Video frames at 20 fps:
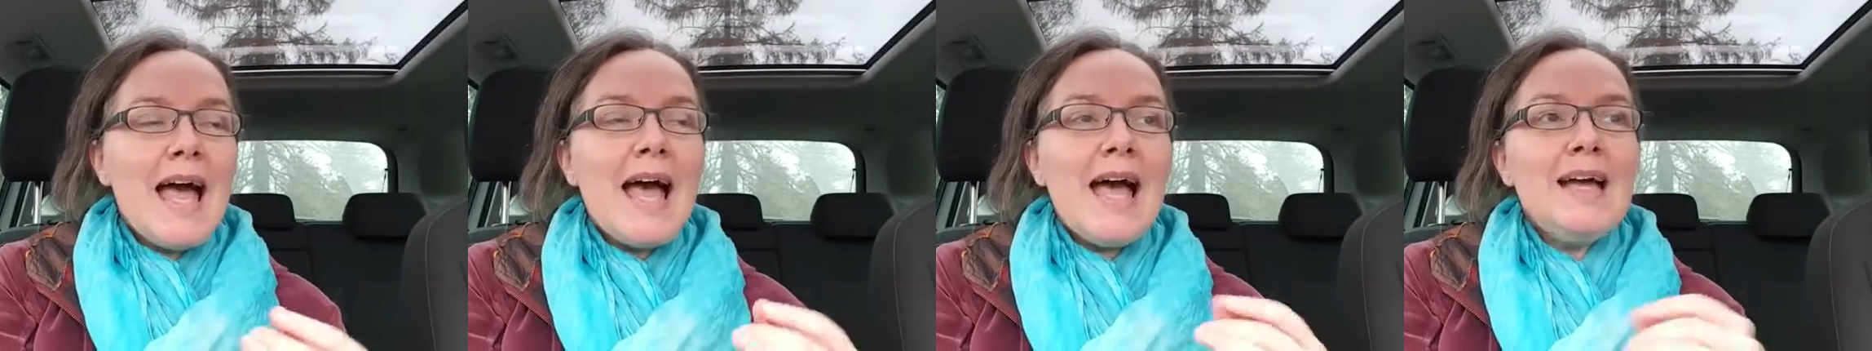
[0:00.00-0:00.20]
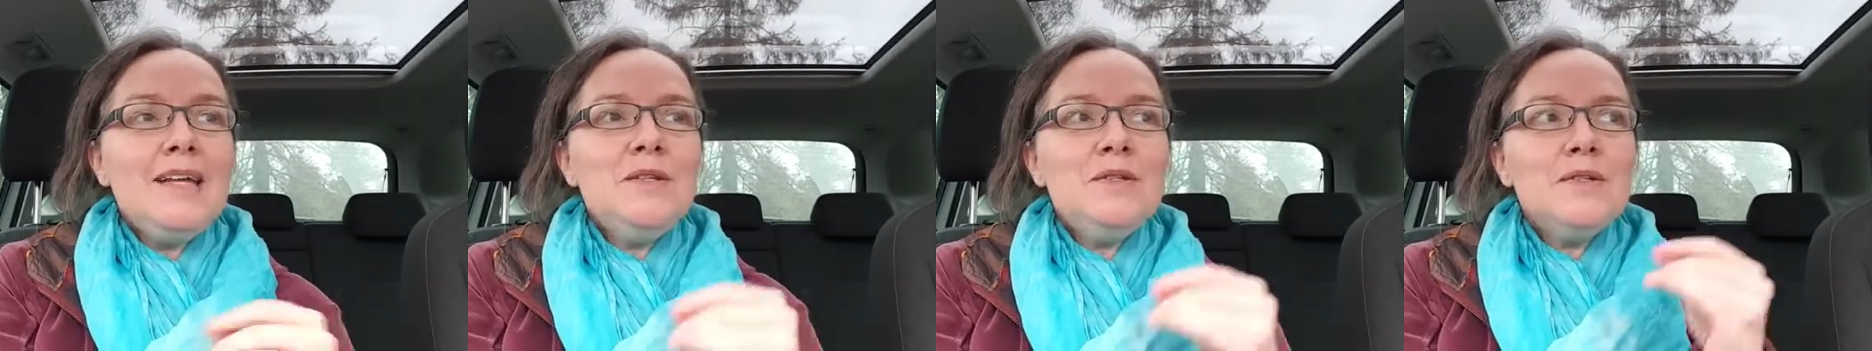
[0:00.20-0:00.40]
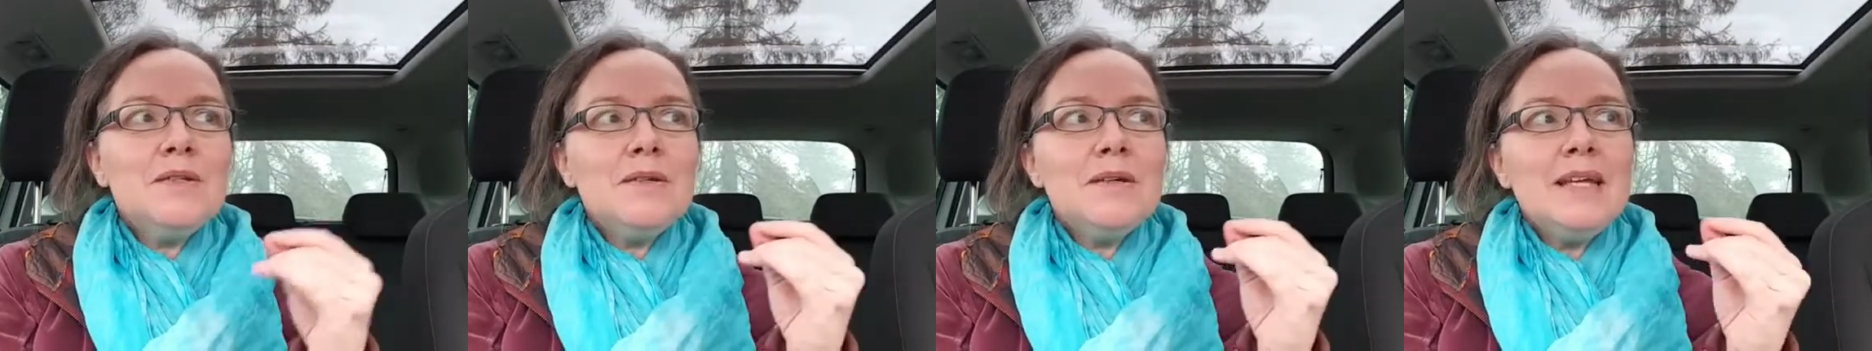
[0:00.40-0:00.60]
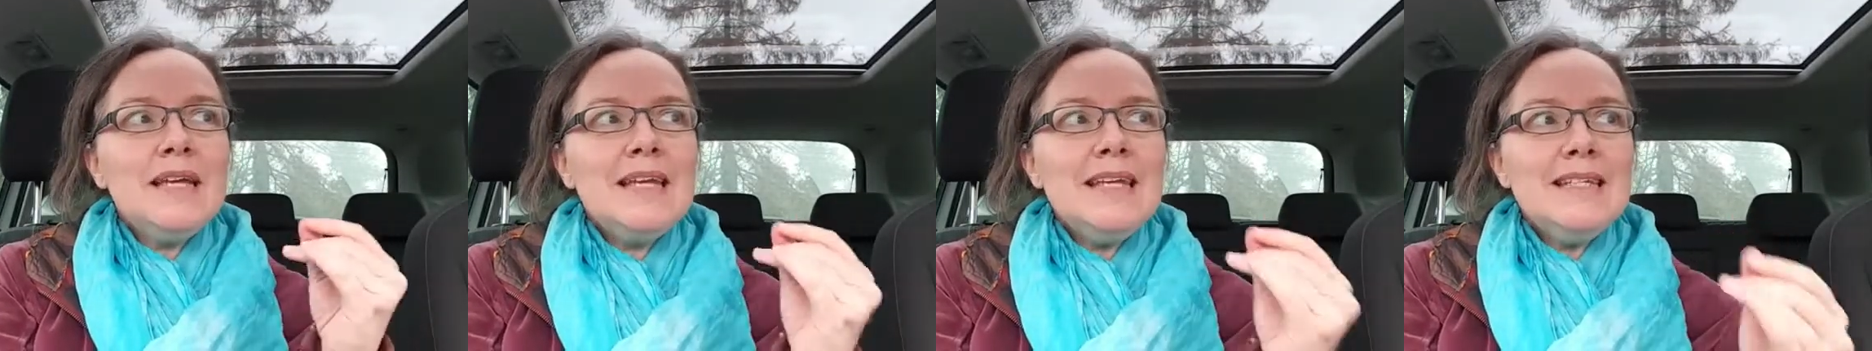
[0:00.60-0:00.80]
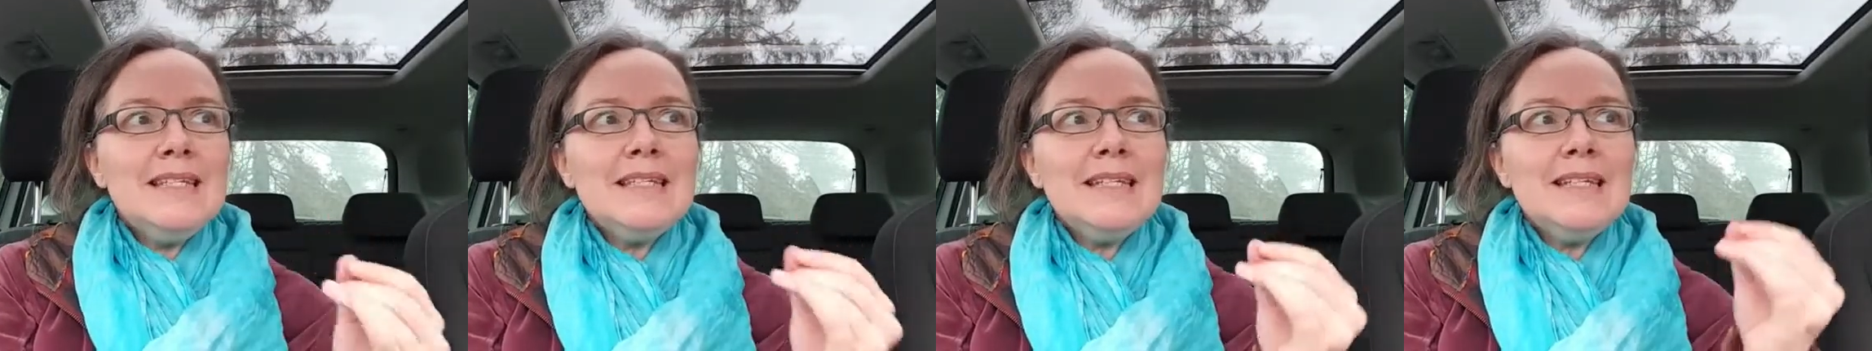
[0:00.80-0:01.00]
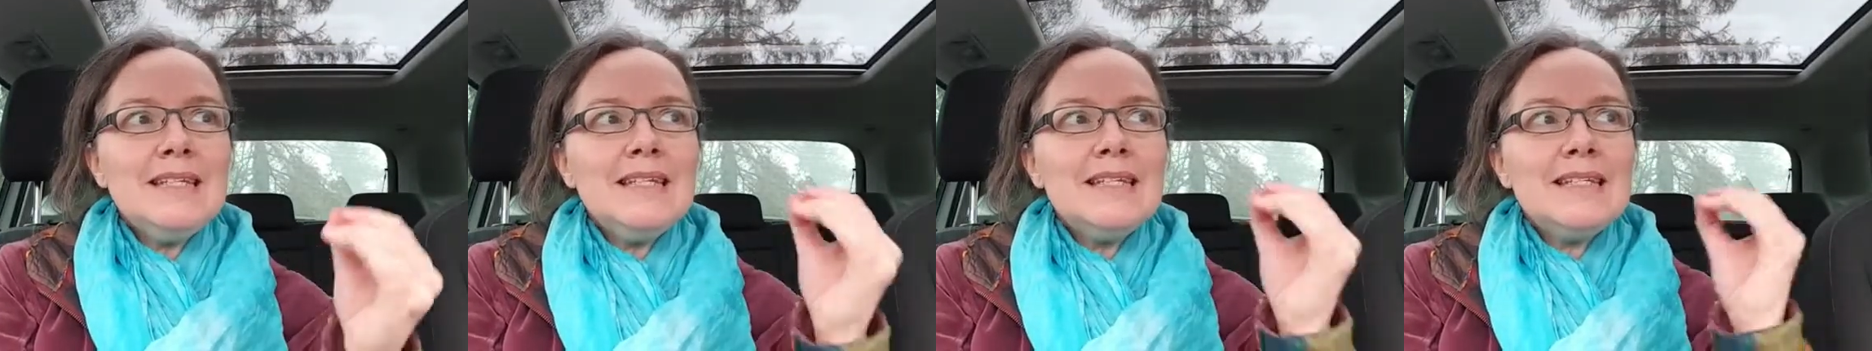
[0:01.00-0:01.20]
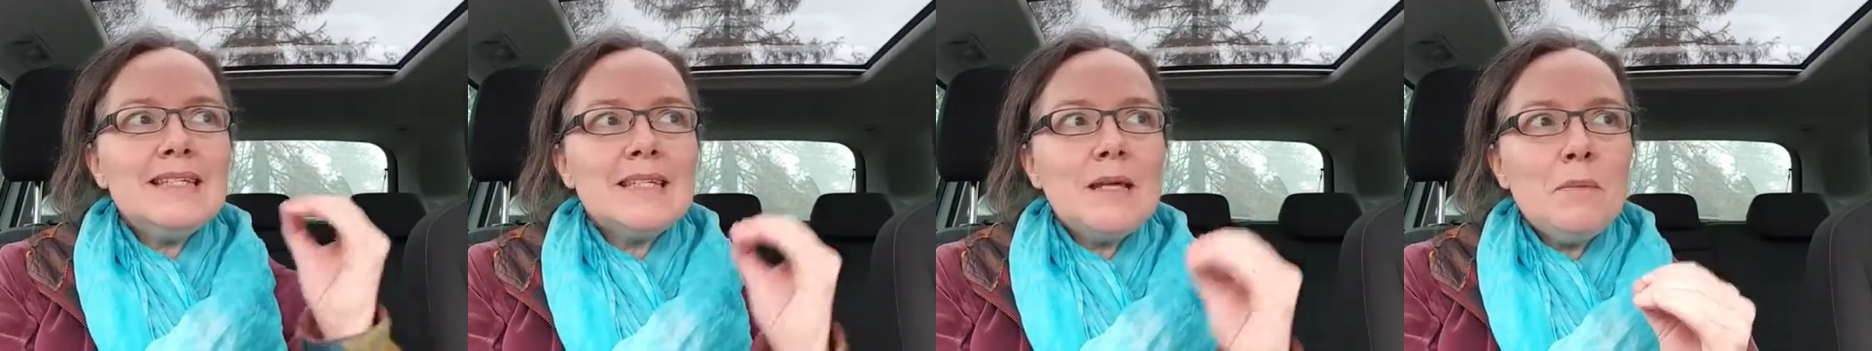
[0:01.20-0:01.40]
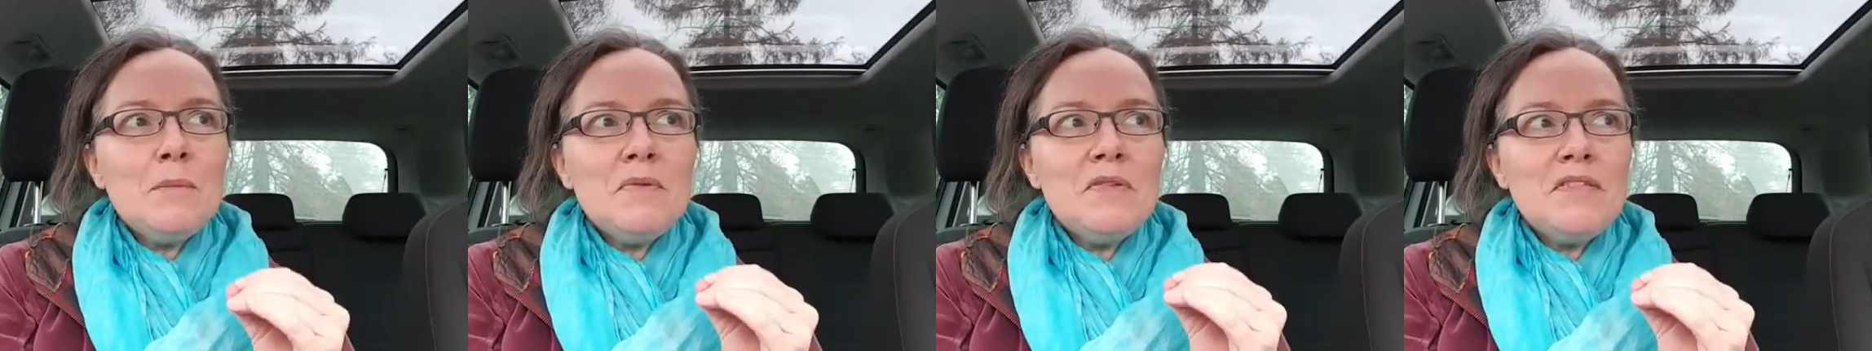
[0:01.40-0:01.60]
And is it
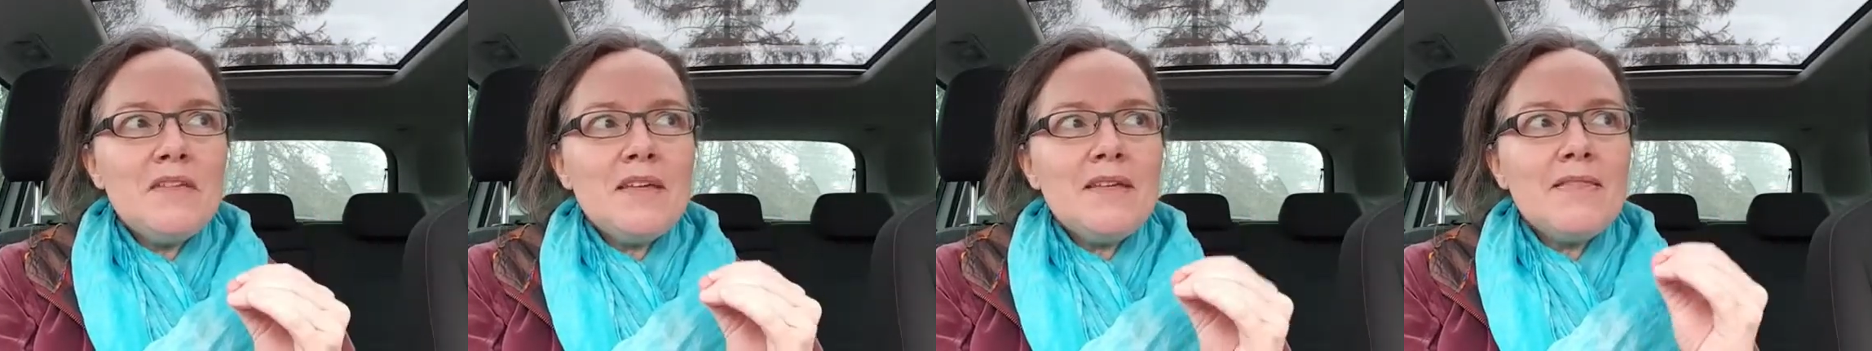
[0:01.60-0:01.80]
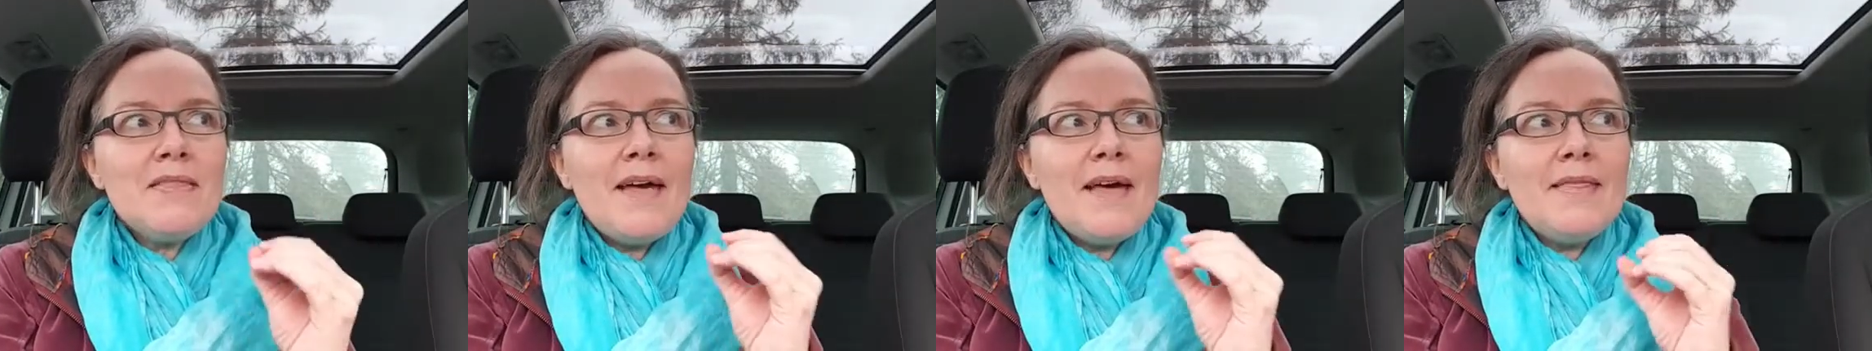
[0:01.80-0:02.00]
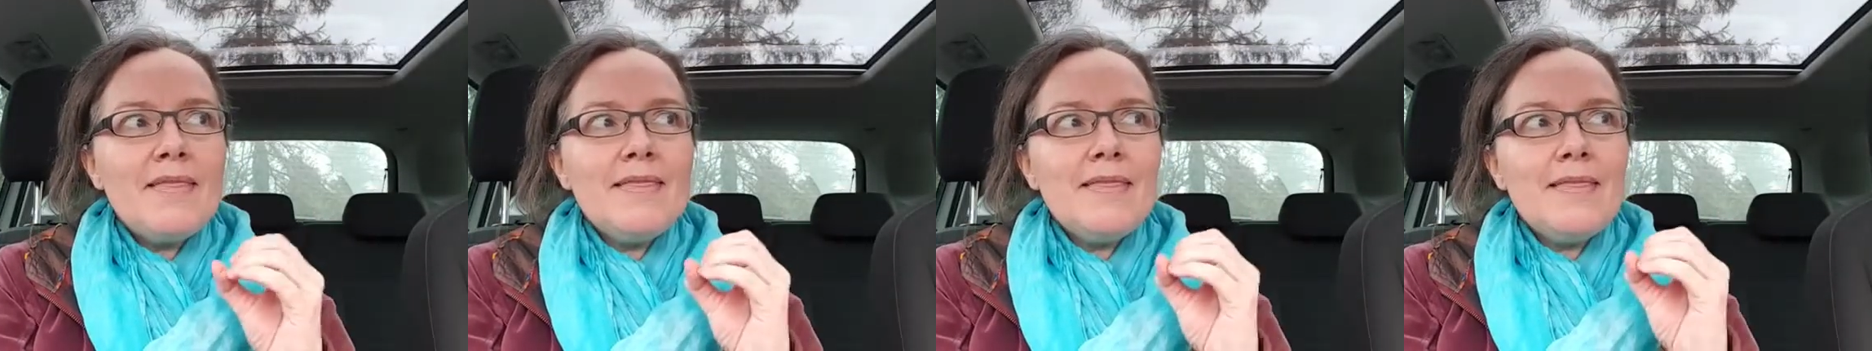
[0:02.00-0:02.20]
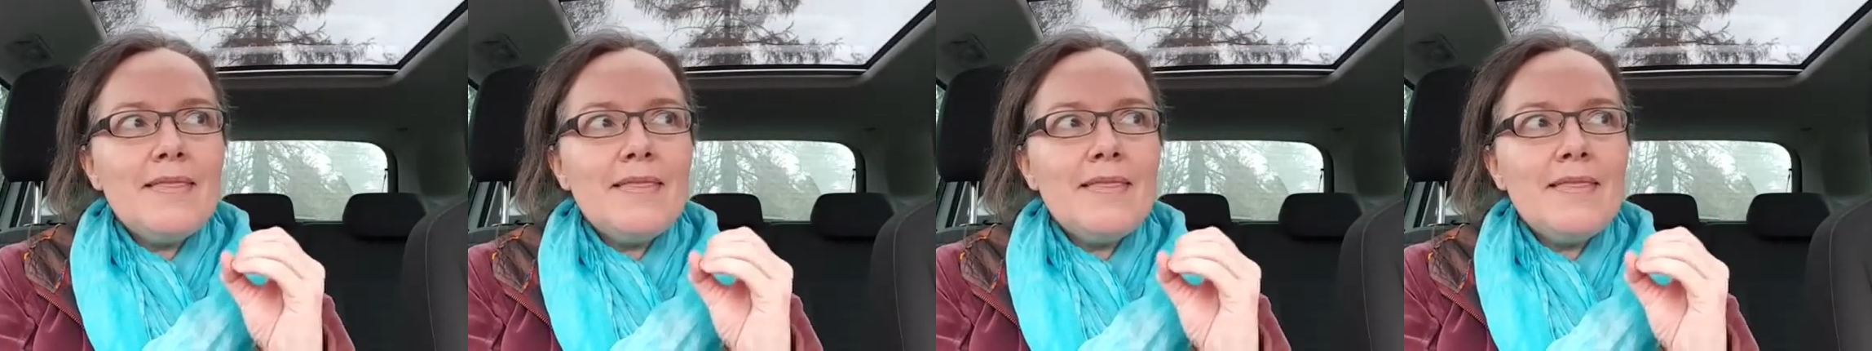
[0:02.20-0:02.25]
something that